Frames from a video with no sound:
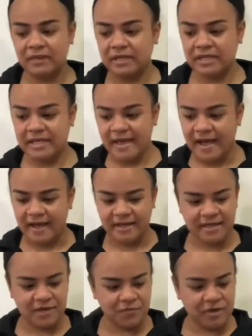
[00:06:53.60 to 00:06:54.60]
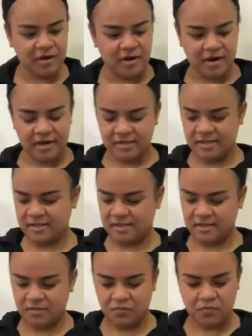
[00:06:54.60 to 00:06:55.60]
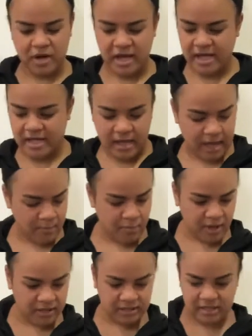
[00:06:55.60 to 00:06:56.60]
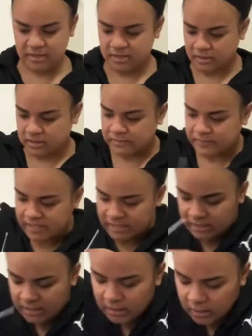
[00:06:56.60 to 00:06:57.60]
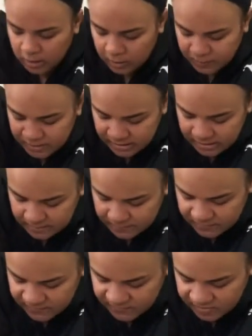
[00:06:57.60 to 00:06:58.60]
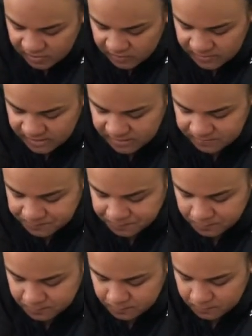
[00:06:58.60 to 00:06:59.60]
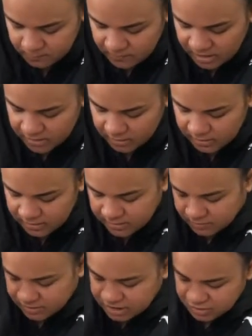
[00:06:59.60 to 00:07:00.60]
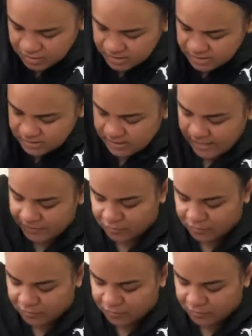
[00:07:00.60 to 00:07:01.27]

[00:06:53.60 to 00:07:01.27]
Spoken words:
yeah, here we are, and this is why I bought this. So let me open it up for a little bit. So long story short, I will